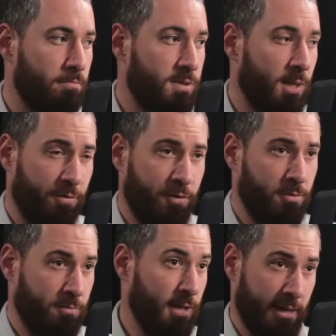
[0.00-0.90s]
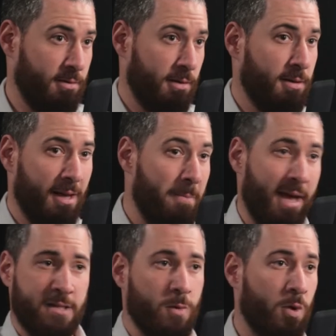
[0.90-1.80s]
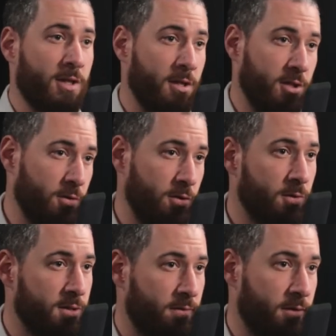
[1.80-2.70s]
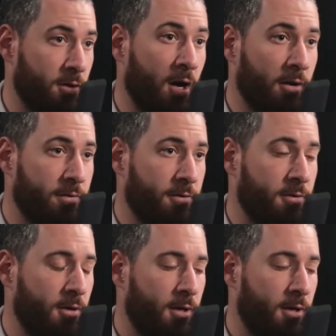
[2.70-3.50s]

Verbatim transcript: some of your, like, the amazing work that you do as a videographer.